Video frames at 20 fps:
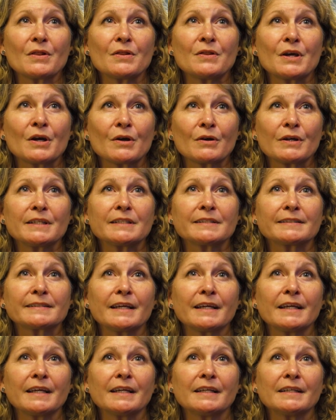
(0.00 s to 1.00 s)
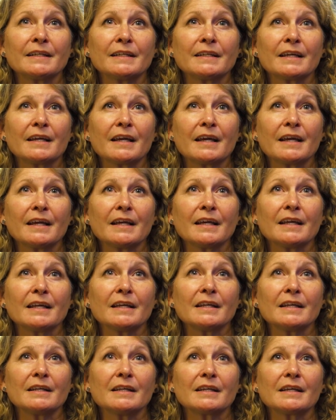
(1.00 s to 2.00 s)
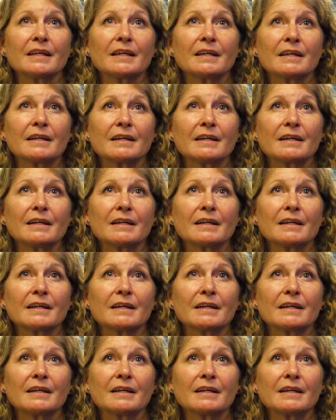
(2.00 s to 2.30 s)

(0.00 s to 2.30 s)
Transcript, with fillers: there is a, a